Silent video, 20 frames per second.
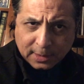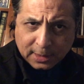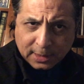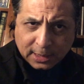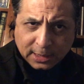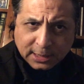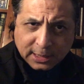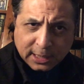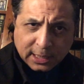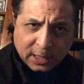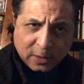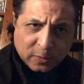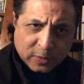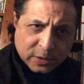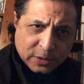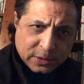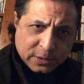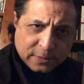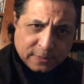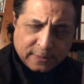He said he
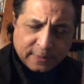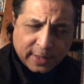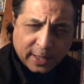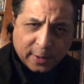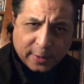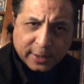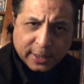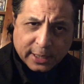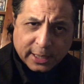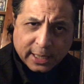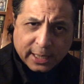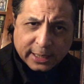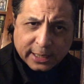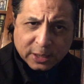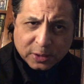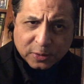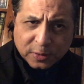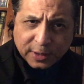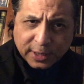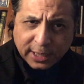was firing a gun
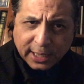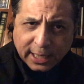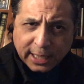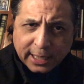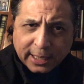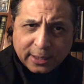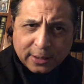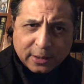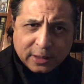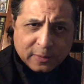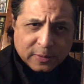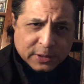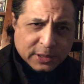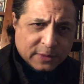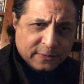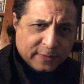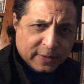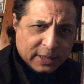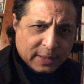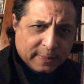into the air. He was
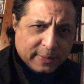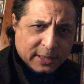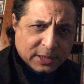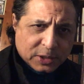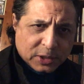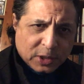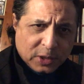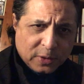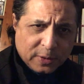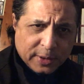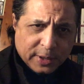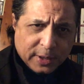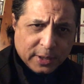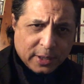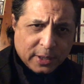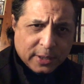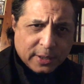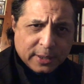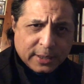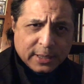confronted by a security
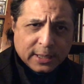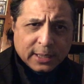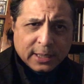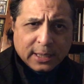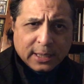guard.